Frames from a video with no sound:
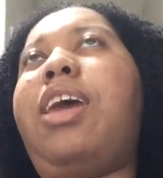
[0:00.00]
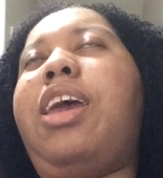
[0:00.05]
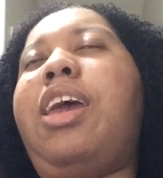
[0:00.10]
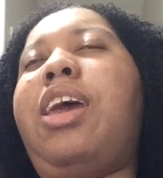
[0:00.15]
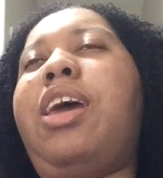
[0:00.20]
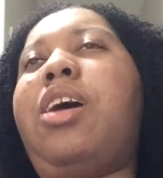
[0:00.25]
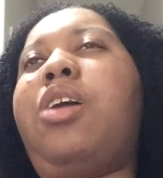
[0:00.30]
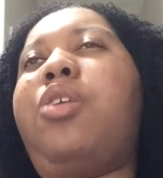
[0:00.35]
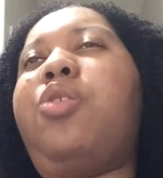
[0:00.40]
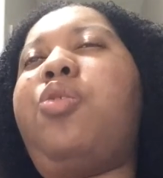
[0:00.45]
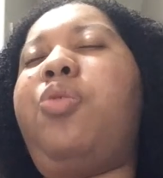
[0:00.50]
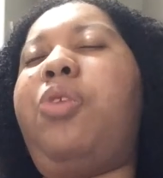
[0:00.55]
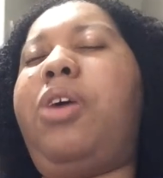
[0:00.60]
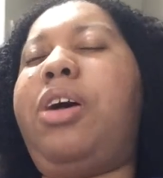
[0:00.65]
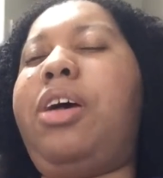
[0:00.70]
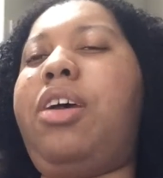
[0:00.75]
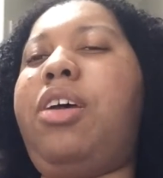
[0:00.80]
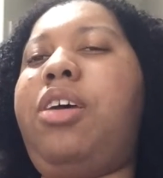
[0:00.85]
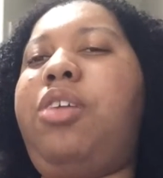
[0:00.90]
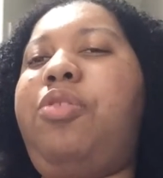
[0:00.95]
And
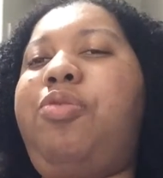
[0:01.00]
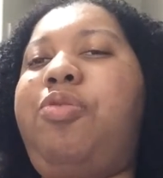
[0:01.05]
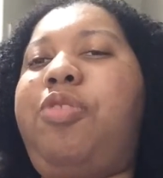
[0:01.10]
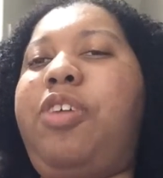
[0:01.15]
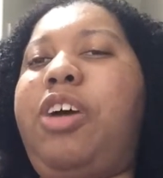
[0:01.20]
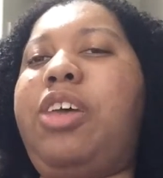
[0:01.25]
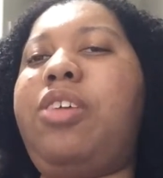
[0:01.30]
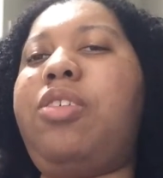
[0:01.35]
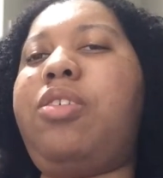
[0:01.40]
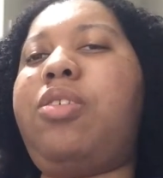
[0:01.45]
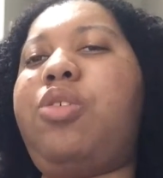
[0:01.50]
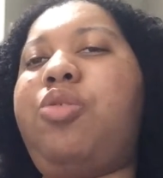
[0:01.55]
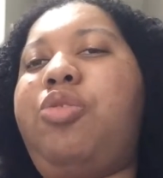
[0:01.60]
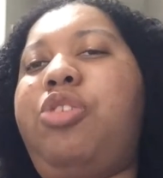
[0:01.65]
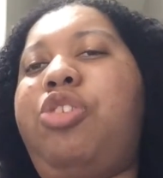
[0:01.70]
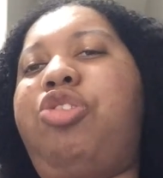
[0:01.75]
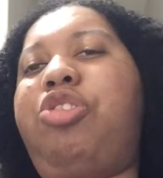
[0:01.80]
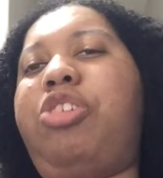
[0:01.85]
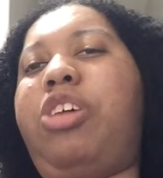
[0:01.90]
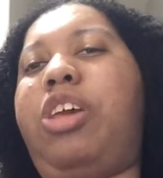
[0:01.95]
what advice
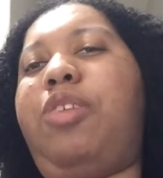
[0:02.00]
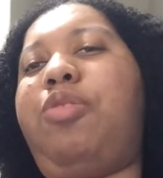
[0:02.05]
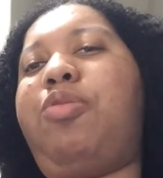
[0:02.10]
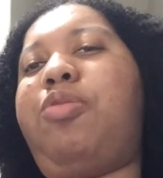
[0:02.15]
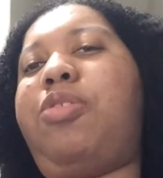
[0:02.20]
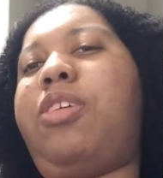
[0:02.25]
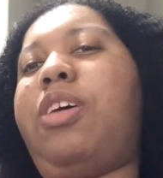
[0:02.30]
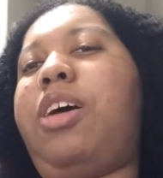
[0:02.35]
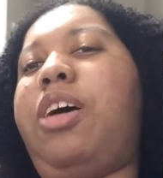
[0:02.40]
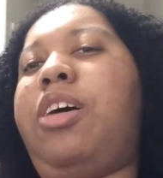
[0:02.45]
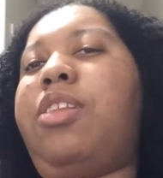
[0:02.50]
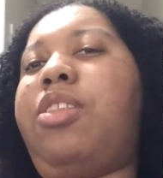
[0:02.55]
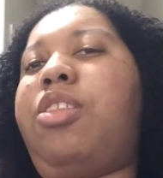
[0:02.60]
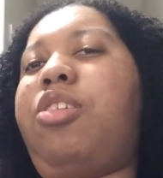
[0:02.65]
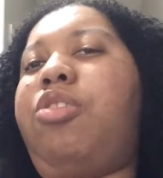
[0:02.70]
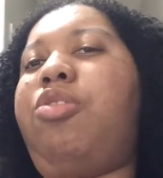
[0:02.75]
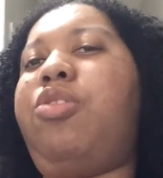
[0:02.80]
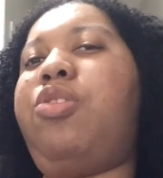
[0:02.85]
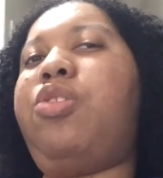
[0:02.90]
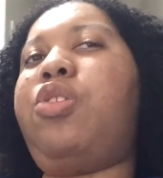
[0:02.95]
would you give to
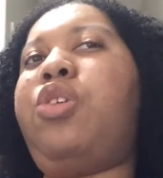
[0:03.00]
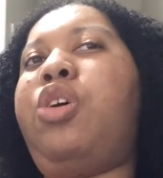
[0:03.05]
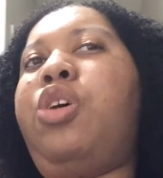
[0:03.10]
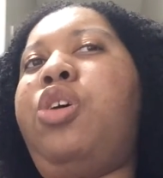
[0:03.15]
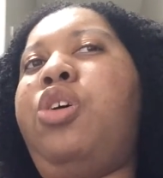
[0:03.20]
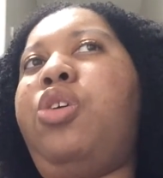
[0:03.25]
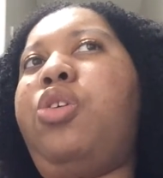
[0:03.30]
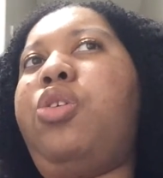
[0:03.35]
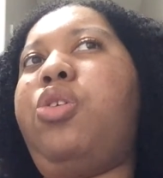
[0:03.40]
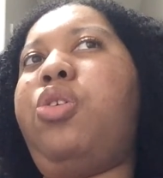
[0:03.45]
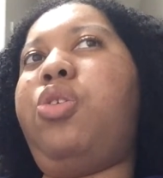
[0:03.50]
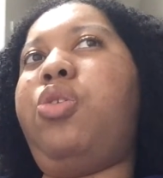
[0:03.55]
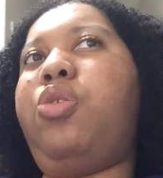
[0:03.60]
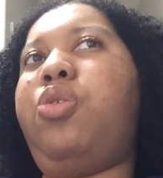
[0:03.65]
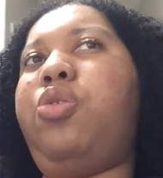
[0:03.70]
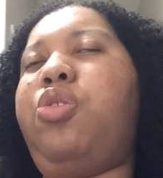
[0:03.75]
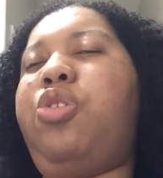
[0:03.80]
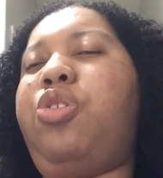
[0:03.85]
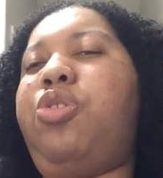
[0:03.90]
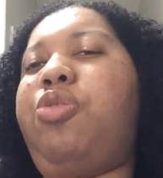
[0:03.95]
others
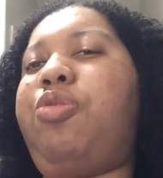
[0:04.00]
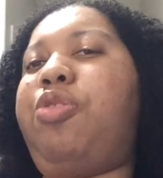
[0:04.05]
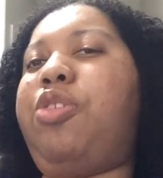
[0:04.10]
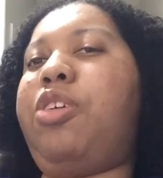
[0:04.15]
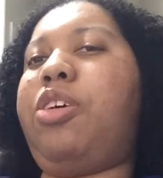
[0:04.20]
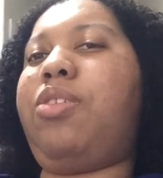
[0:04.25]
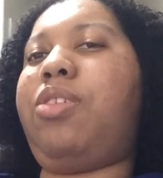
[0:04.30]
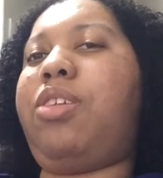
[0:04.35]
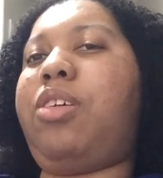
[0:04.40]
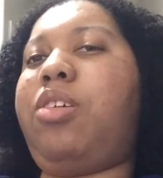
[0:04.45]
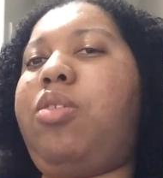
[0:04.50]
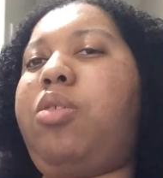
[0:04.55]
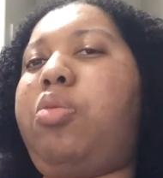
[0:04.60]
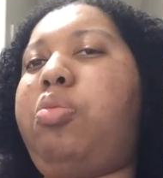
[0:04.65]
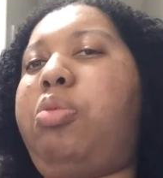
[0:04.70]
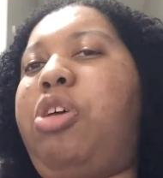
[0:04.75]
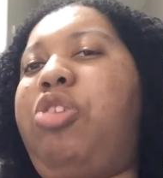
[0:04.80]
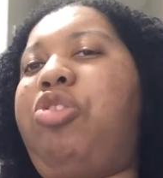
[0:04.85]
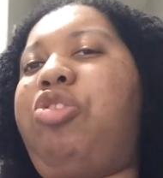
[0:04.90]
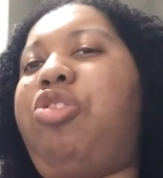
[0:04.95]
who do feel these
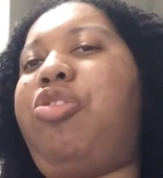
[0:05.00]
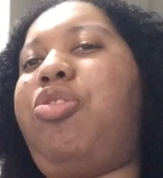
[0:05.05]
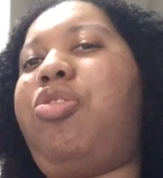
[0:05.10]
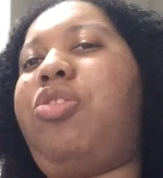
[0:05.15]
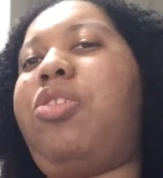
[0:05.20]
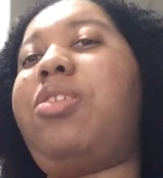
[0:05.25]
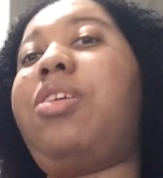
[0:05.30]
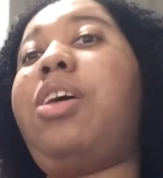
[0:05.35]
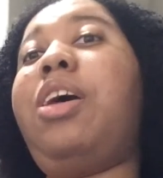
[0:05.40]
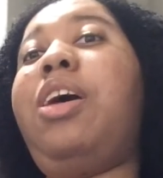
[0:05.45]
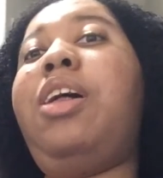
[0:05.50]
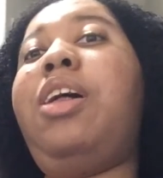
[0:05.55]
pressures?